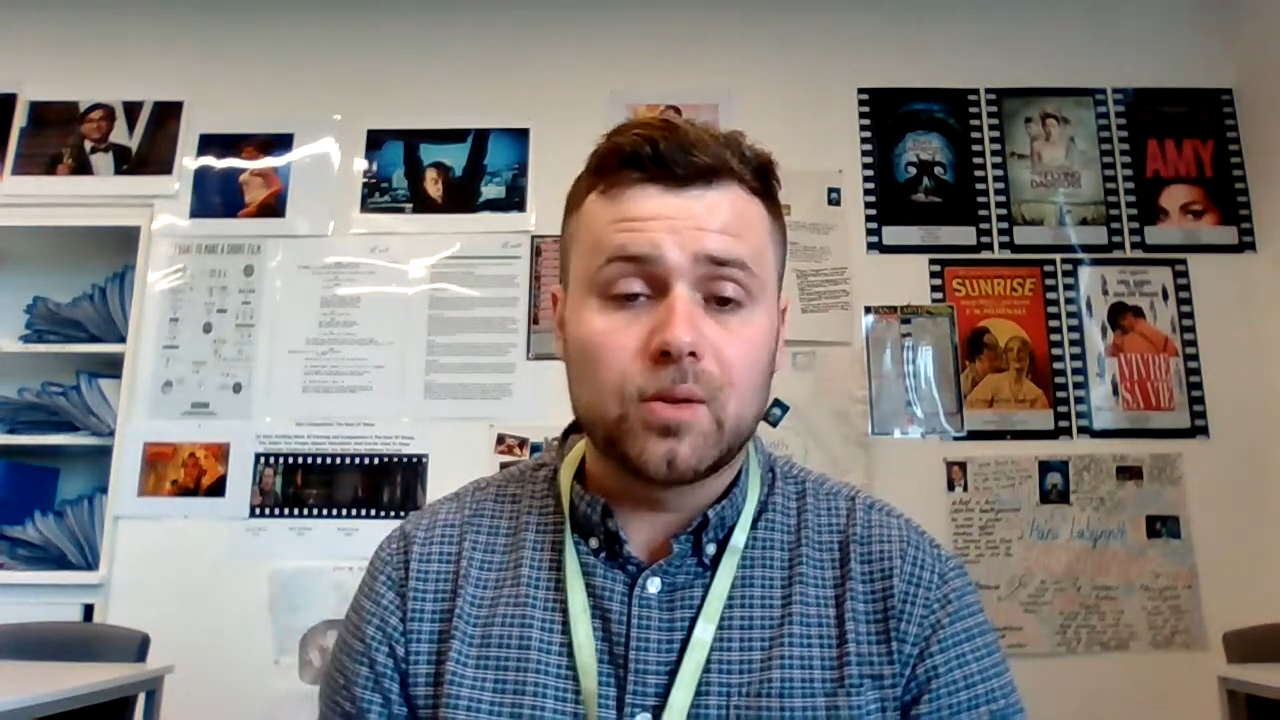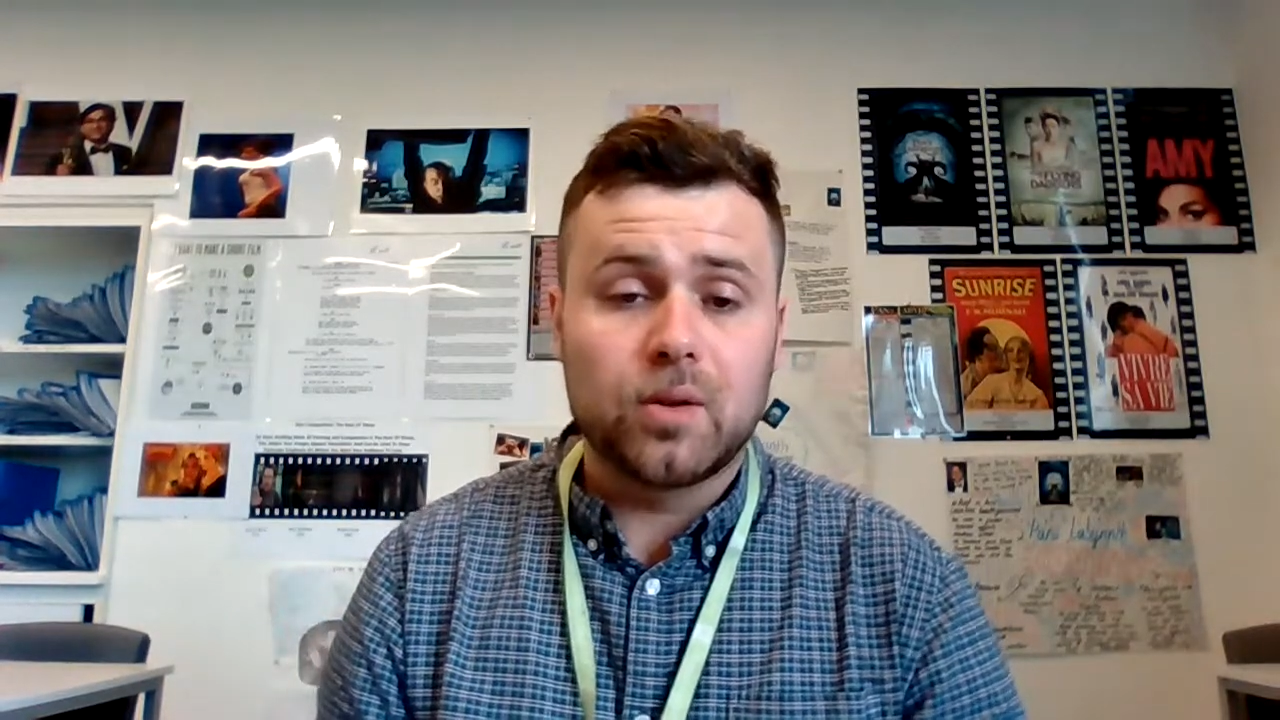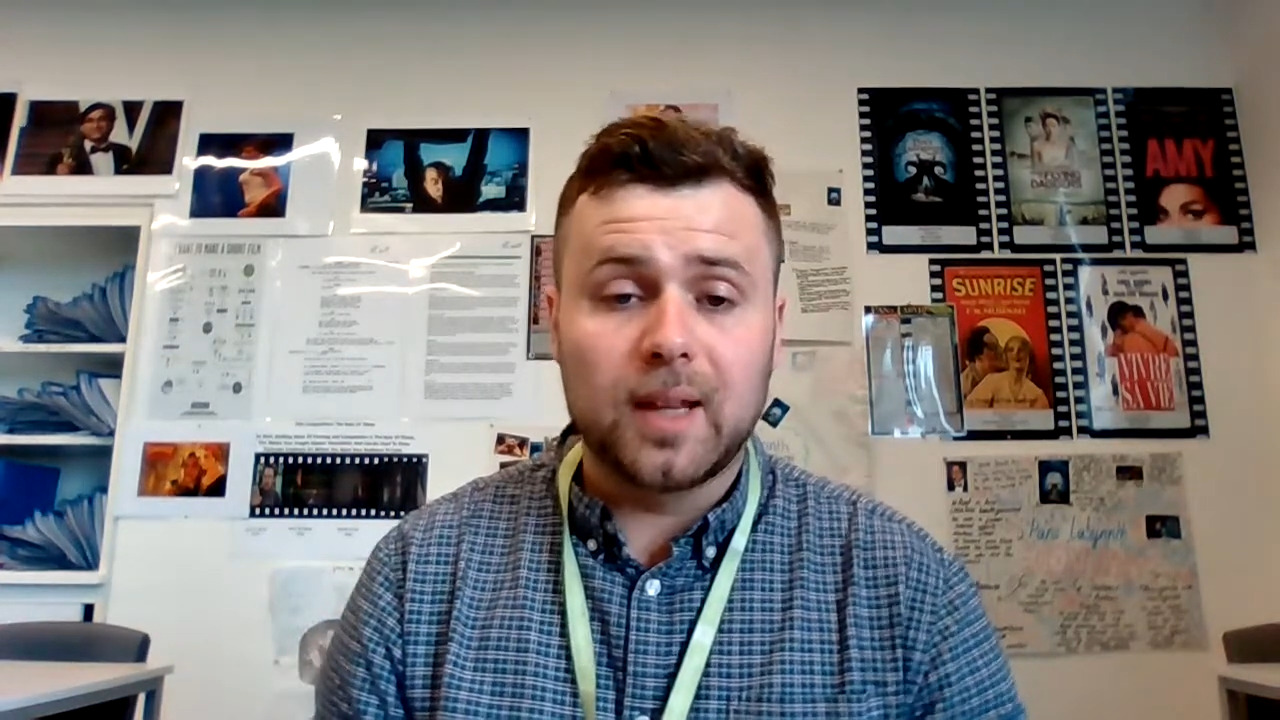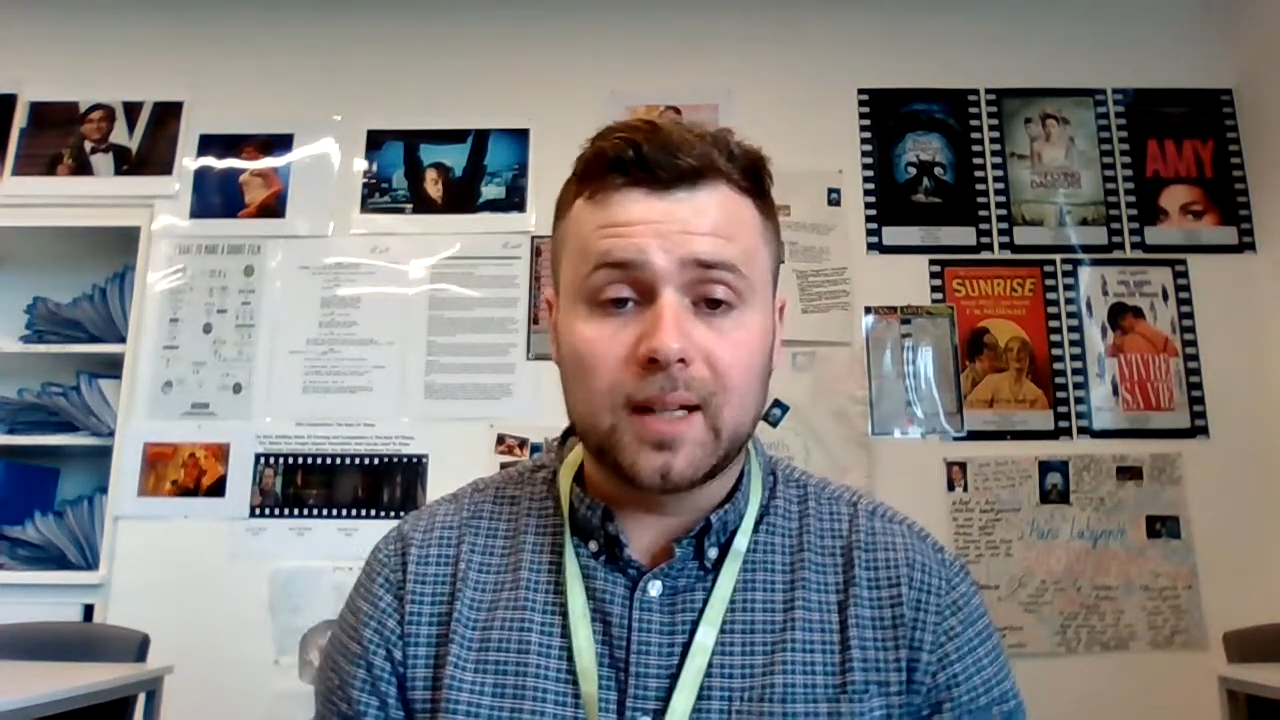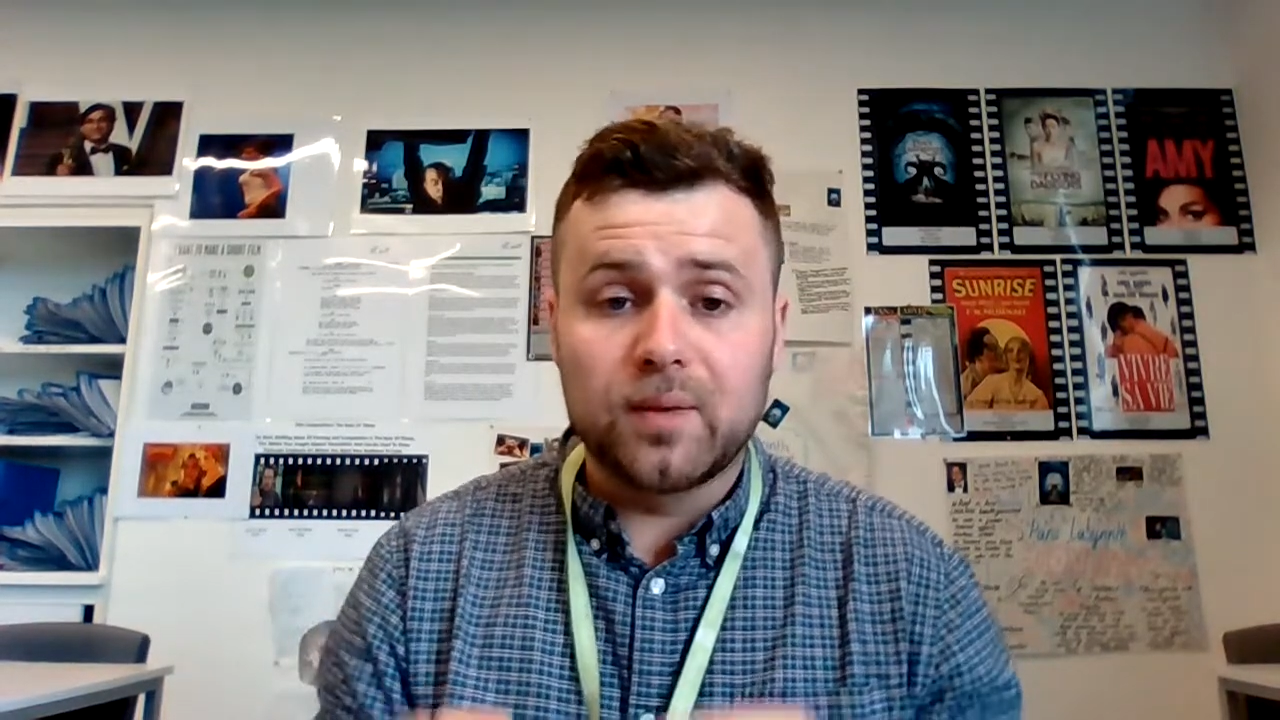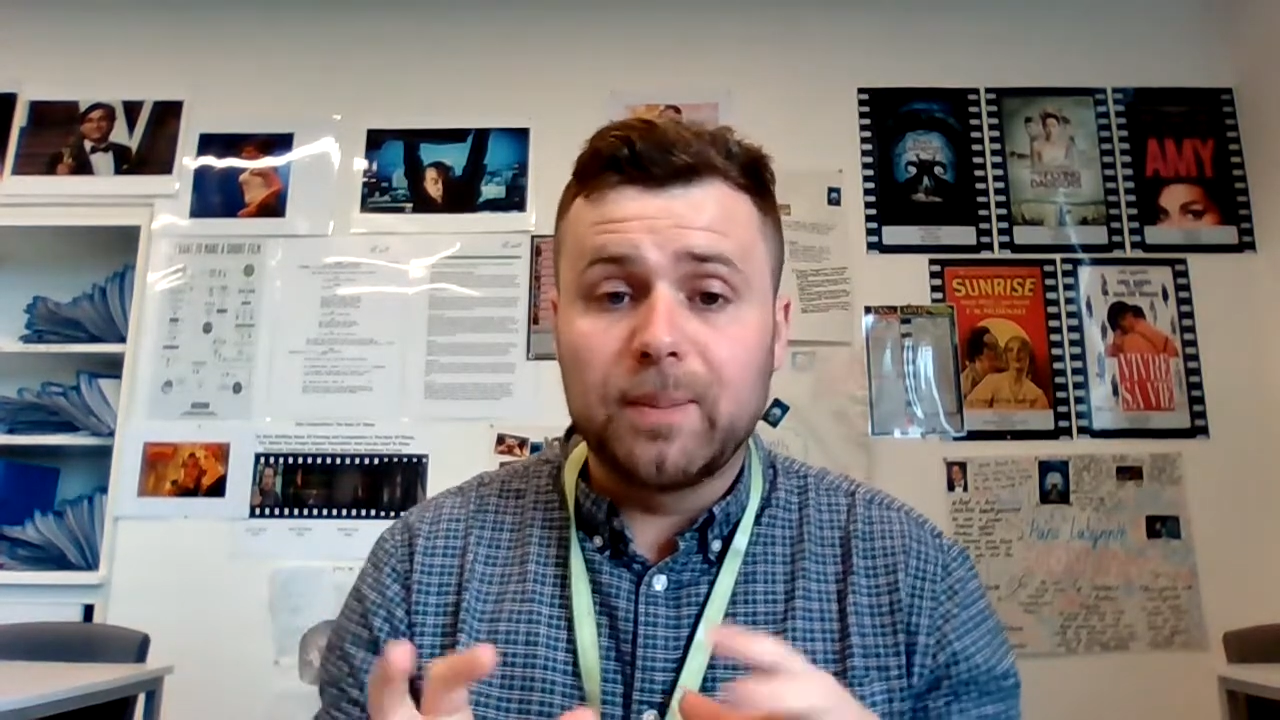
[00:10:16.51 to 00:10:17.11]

So that's